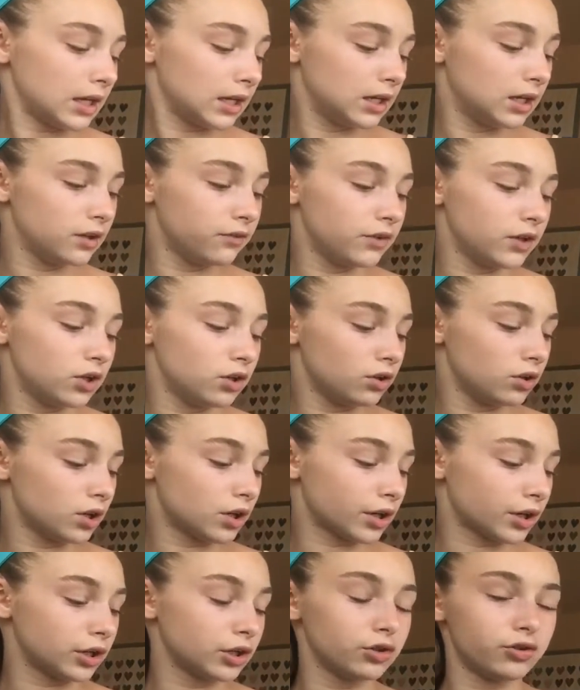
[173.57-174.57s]
And if you do
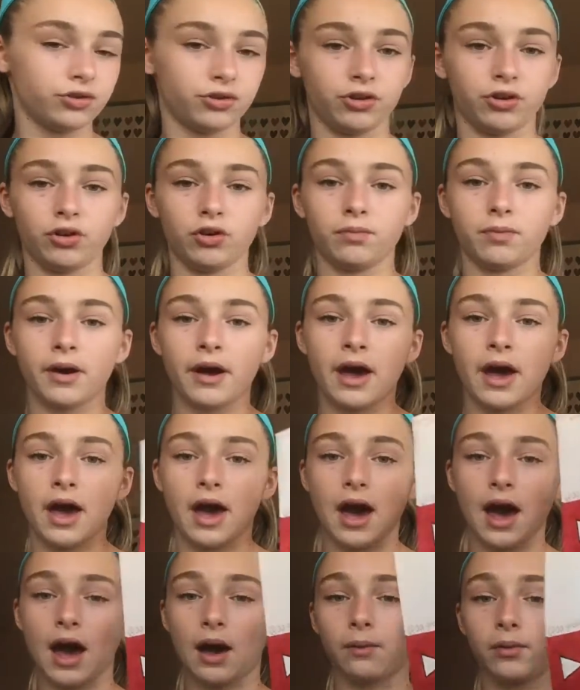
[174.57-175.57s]
your YouTube,
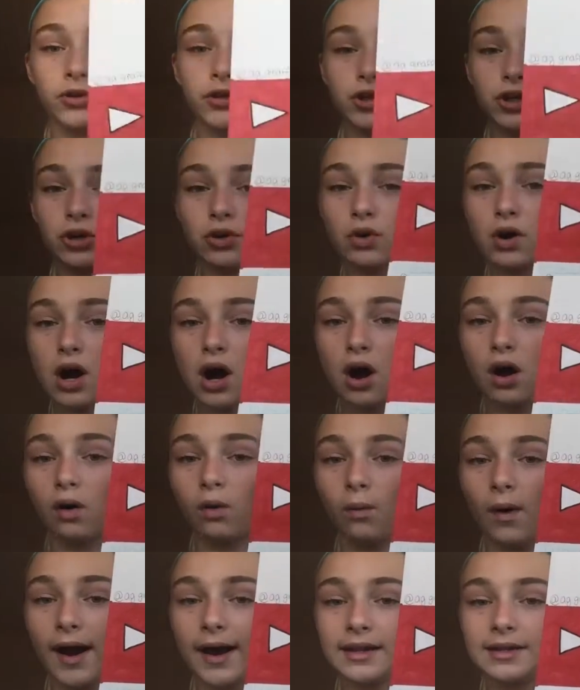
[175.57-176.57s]
I will do
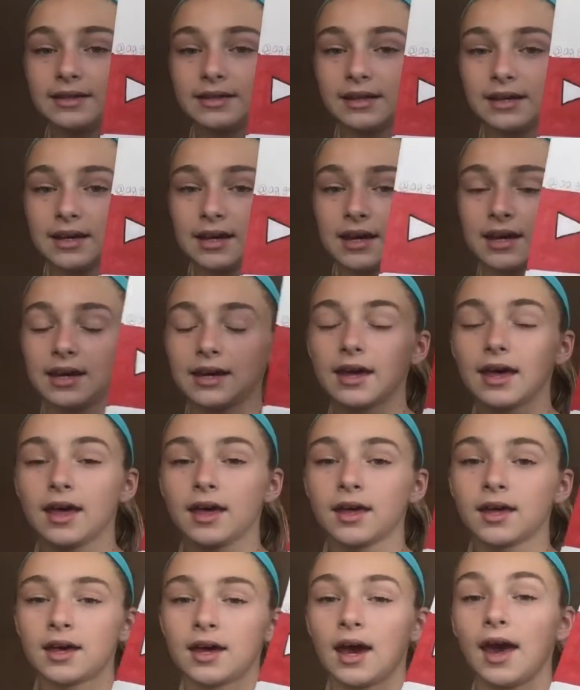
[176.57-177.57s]
YT
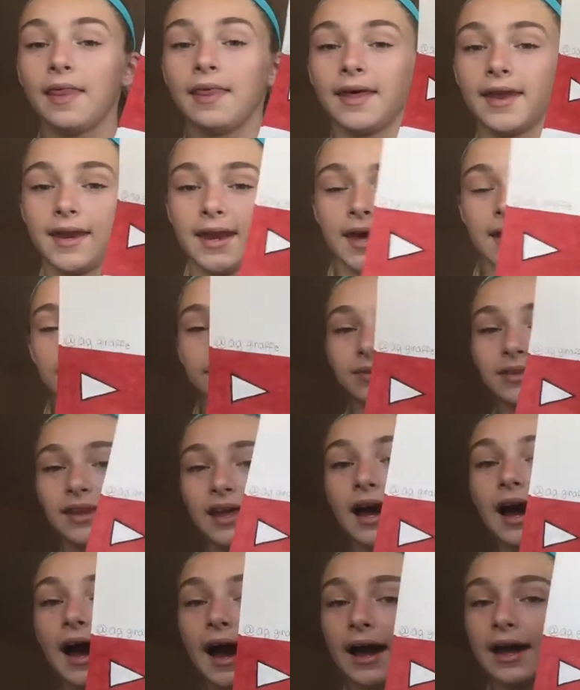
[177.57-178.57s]
and then
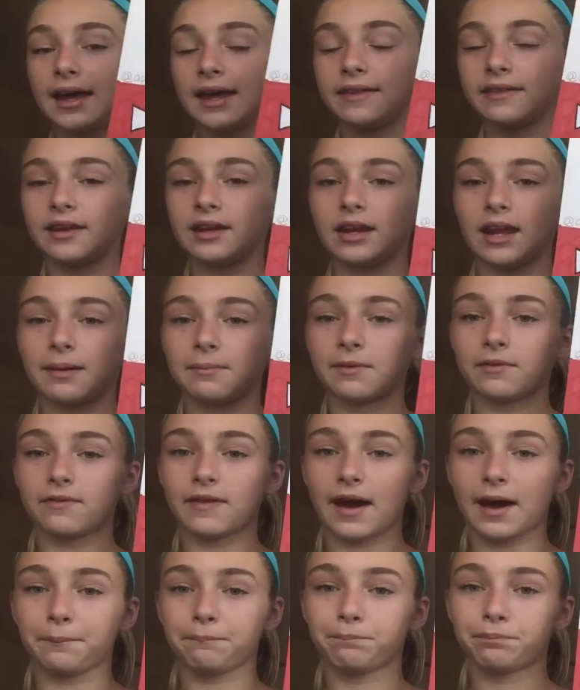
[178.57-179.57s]
that and the name of
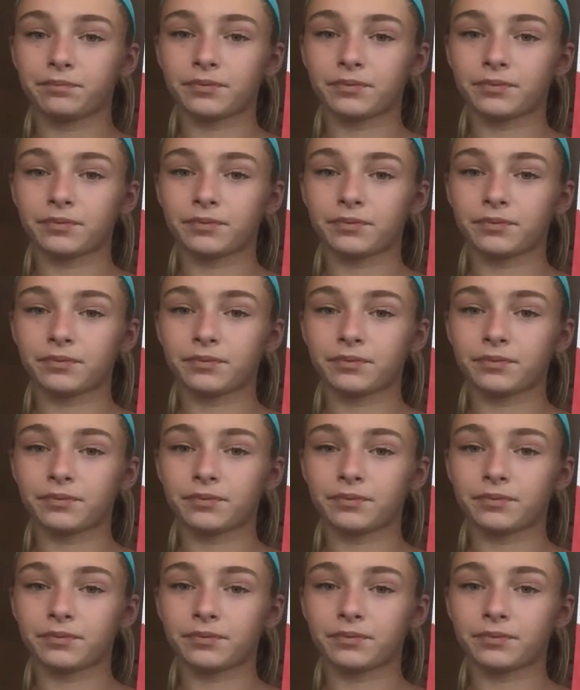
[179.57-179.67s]
that.